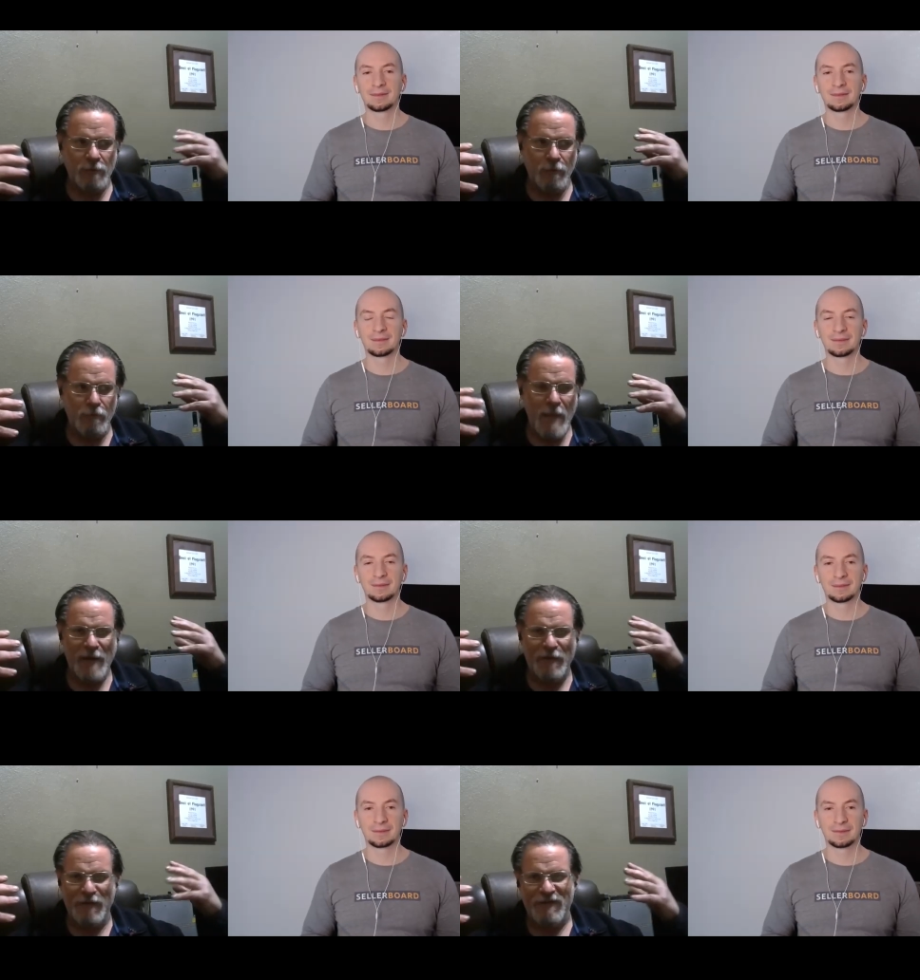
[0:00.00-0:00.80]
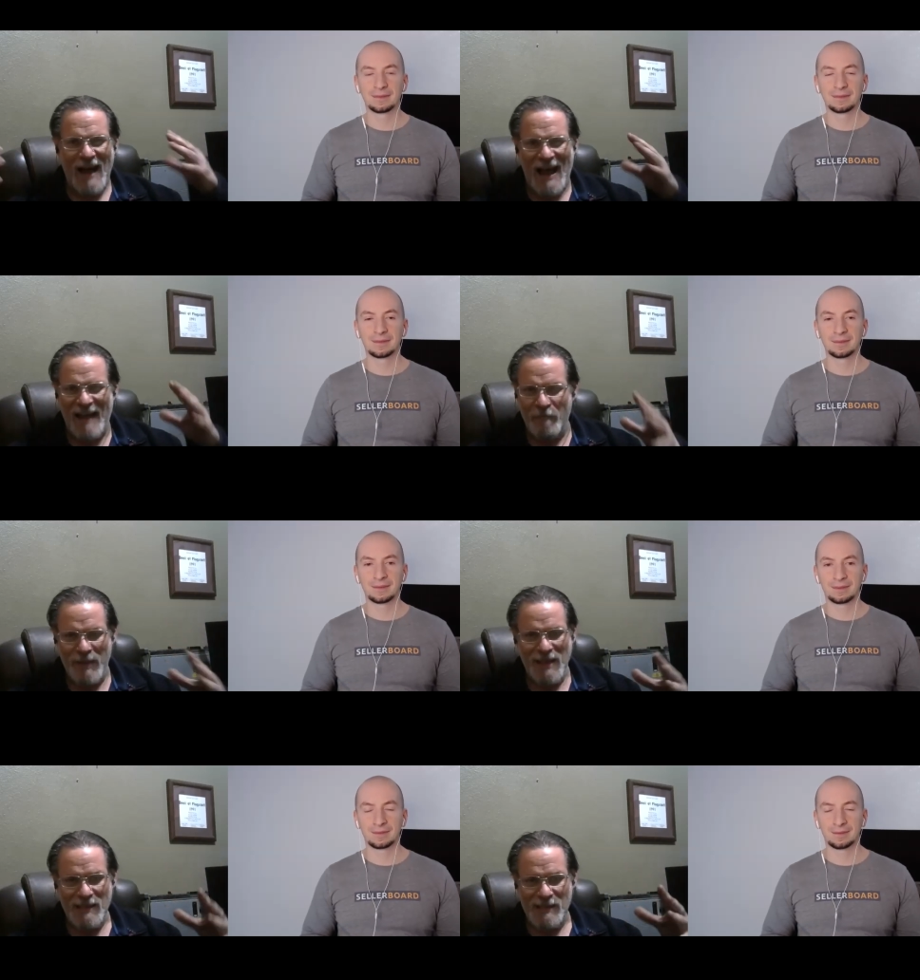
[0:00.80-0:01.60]
Speaker 1: make five
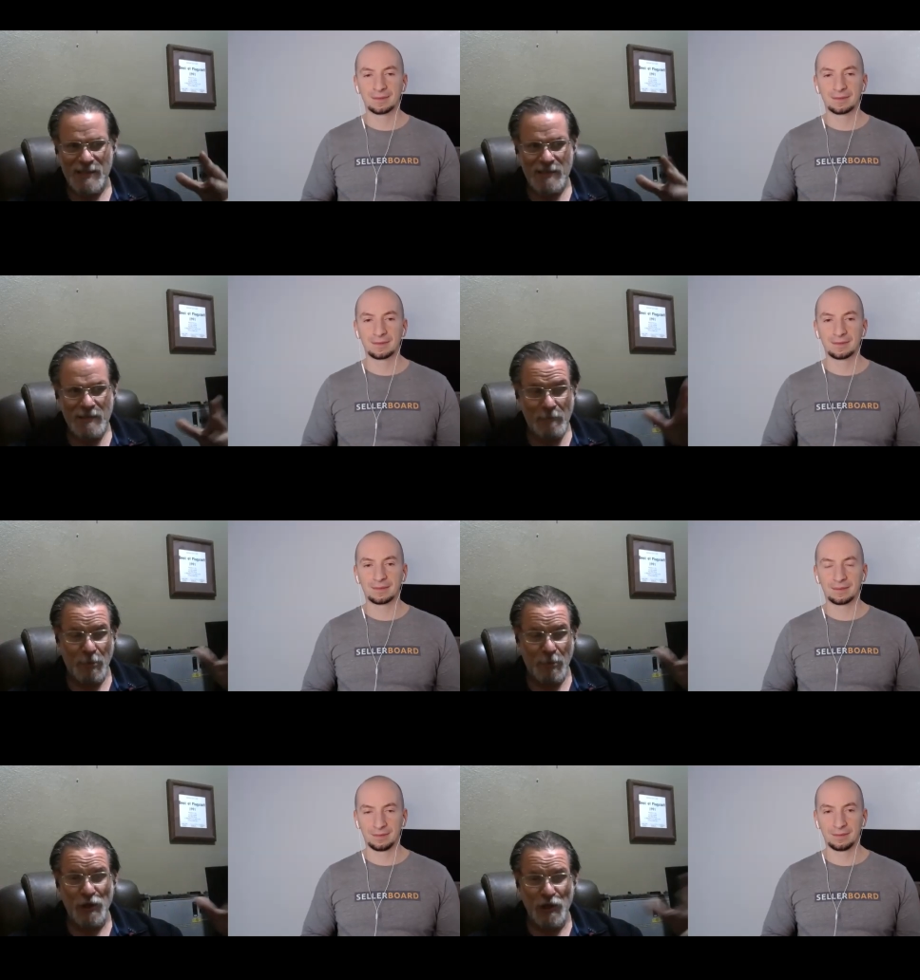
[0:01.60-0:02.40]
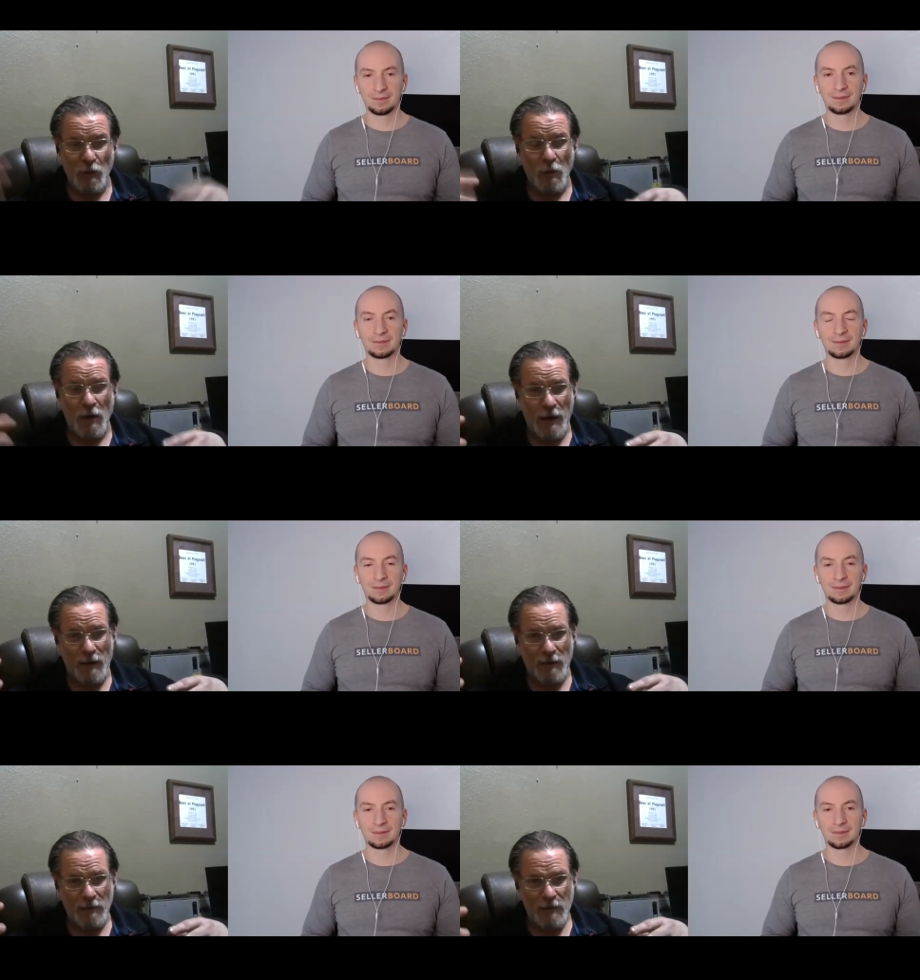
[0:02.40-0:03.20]
pins per URL.
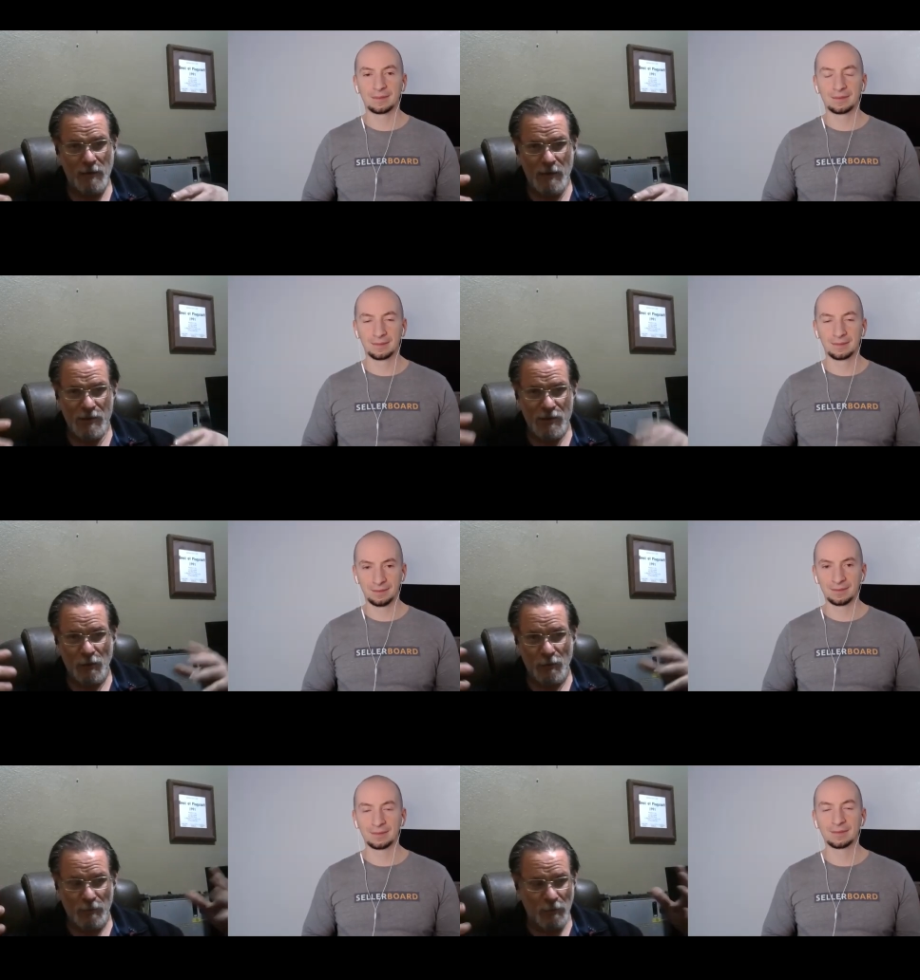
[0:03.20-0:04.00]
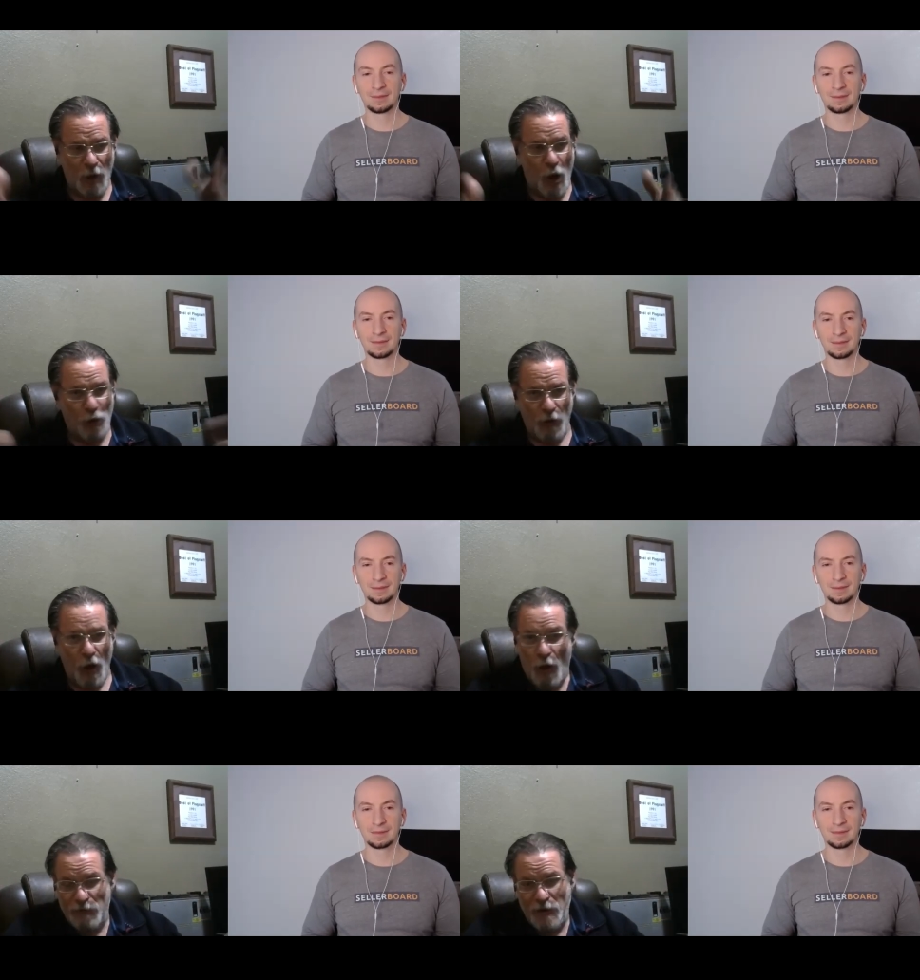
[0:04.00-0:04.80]
Mm-hmm. So all
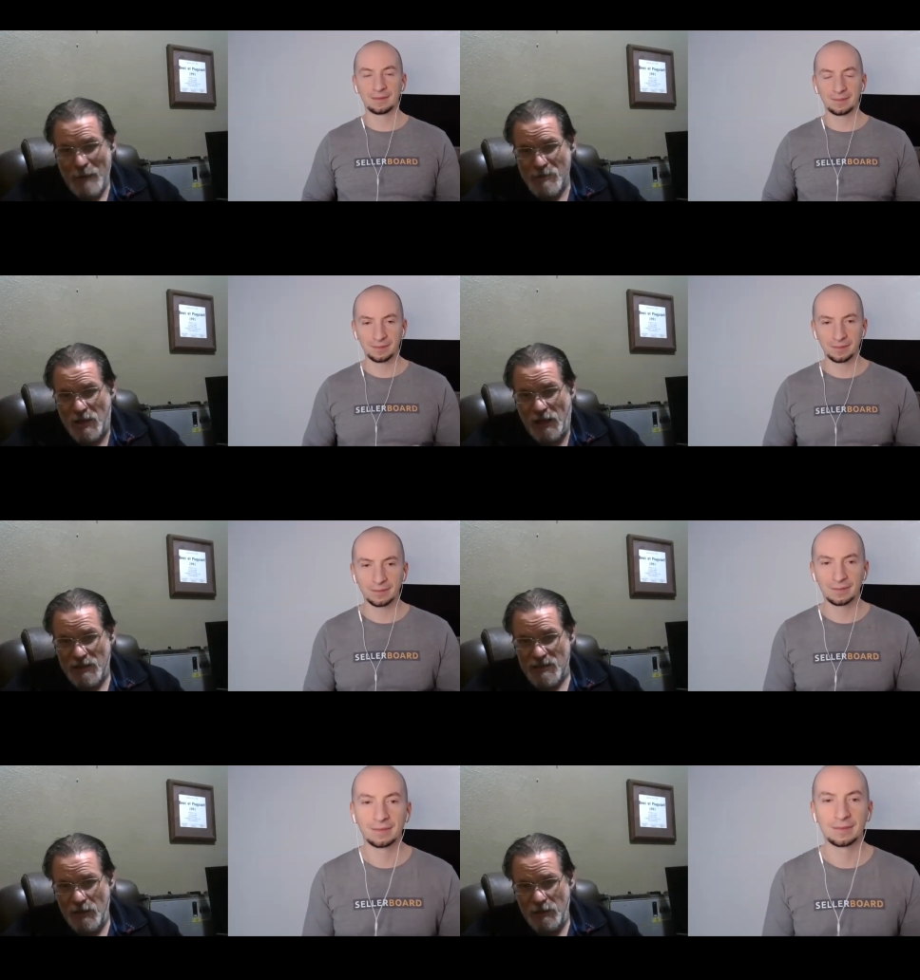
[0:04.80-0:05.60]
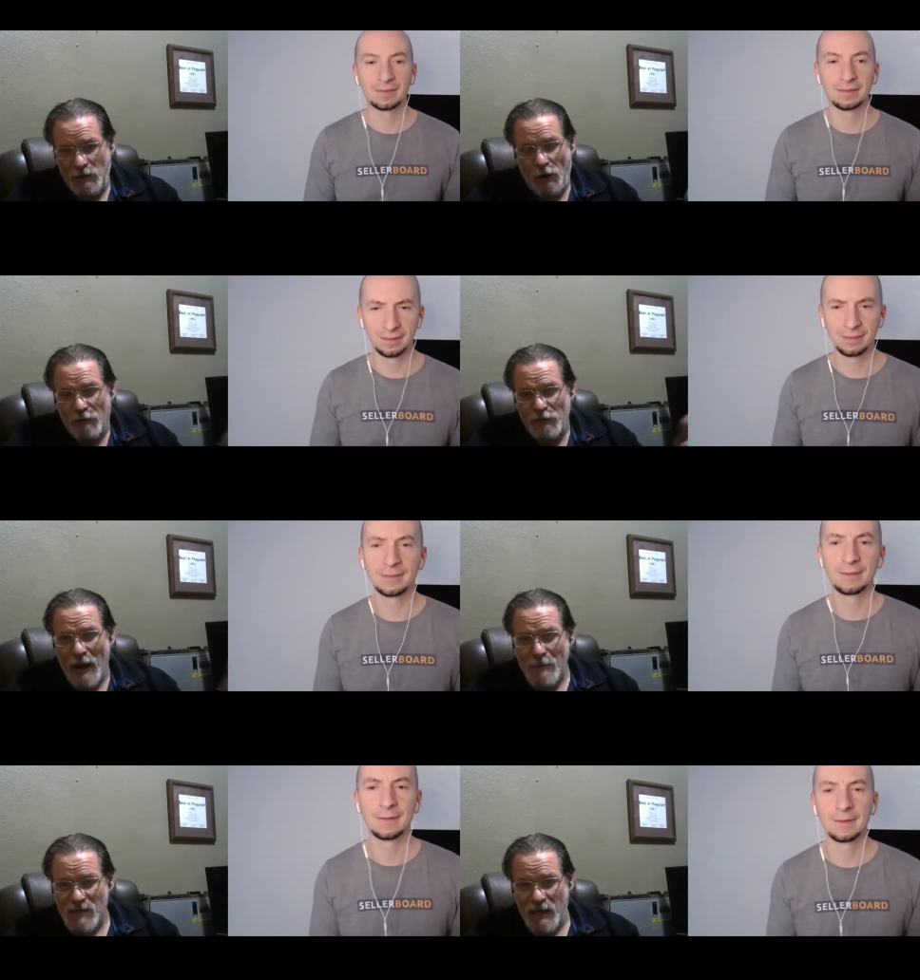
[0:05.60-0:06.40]
all of your Amazon list, you know, all of mm-hmm. your
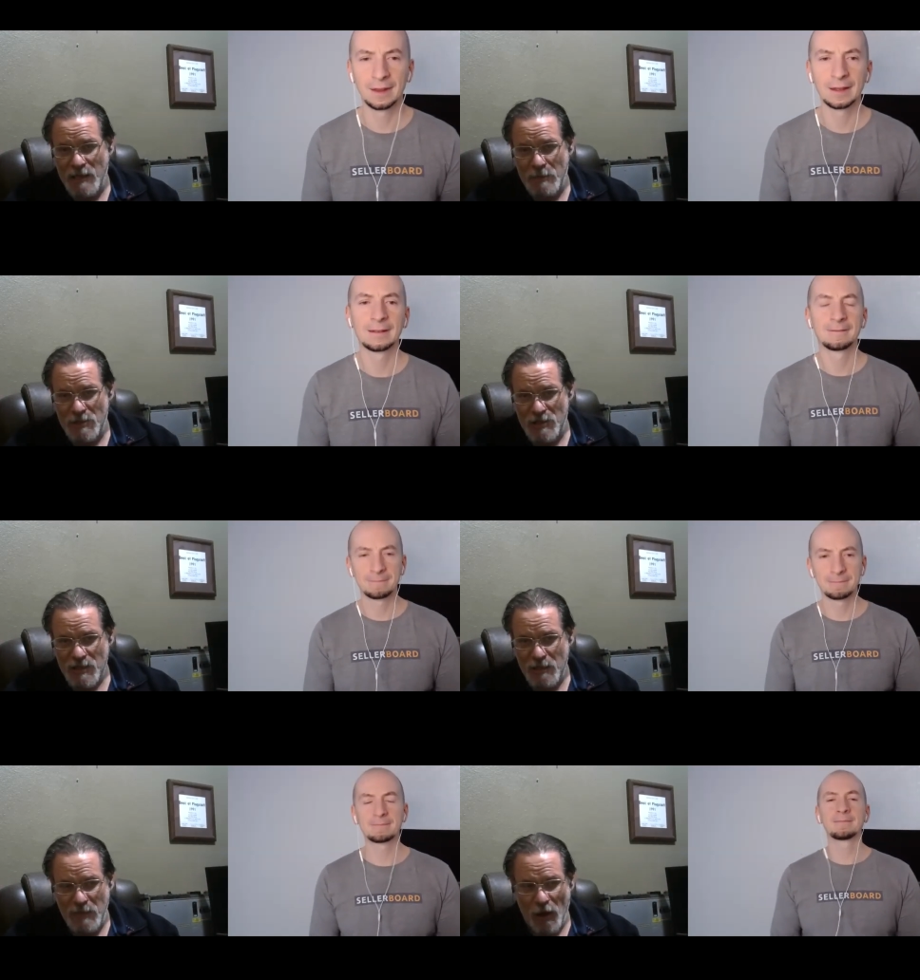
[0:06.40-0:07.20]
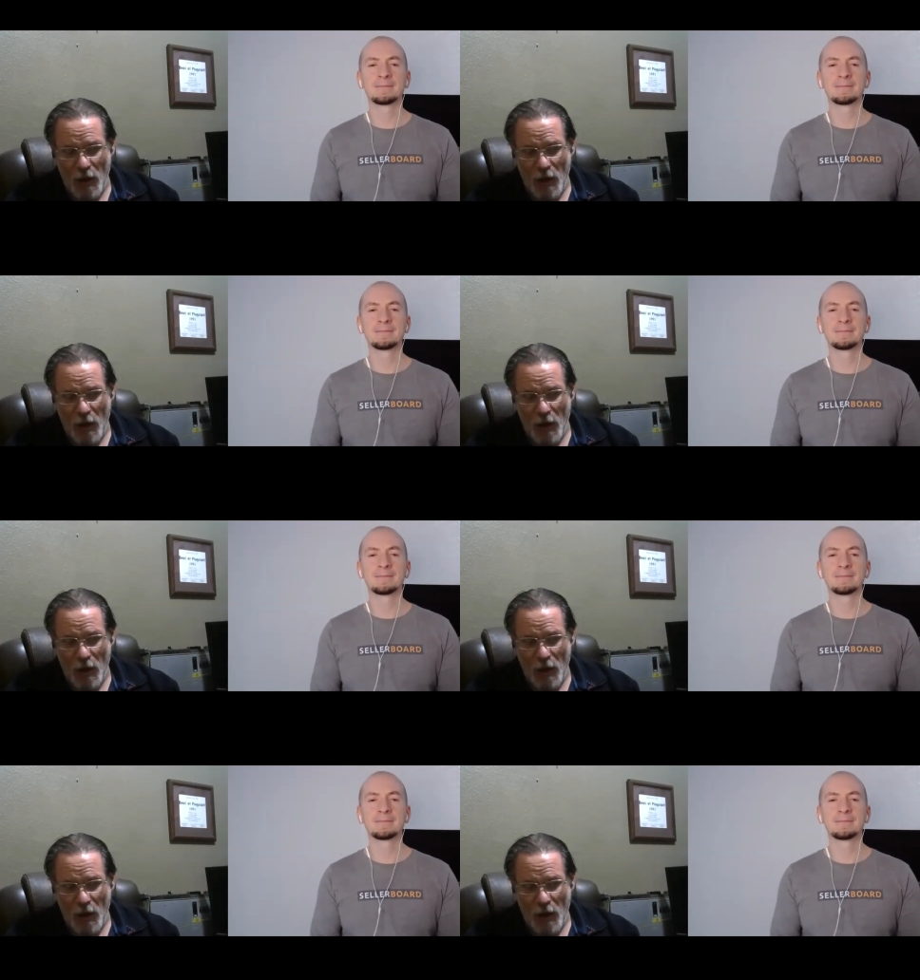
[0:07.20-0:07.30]
Amazon images can be mm-hmm.